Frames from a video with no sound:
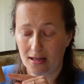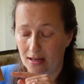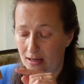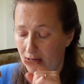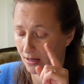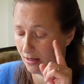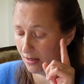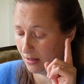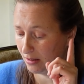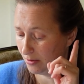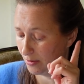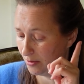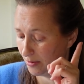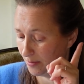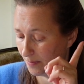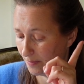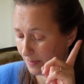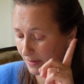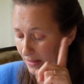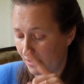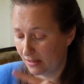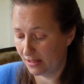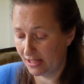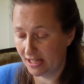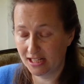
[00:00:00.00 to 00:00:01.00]

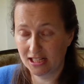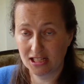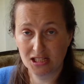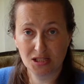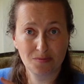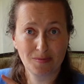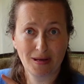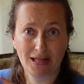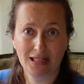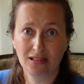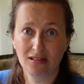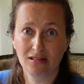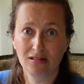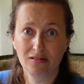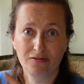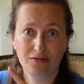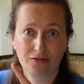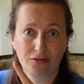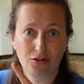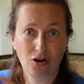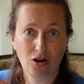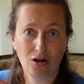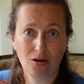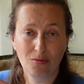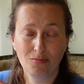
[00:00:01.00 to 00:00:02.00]
ladies' mental
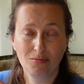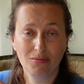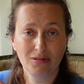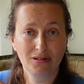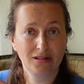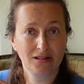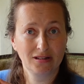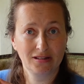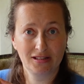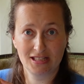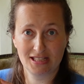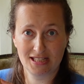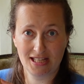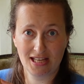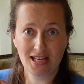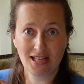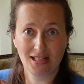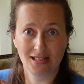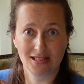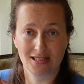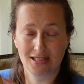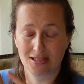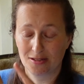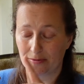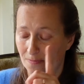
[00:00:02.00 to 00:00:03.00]
from the
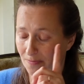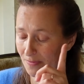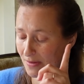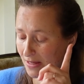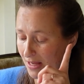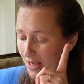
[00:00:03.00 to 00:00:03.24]
seeds.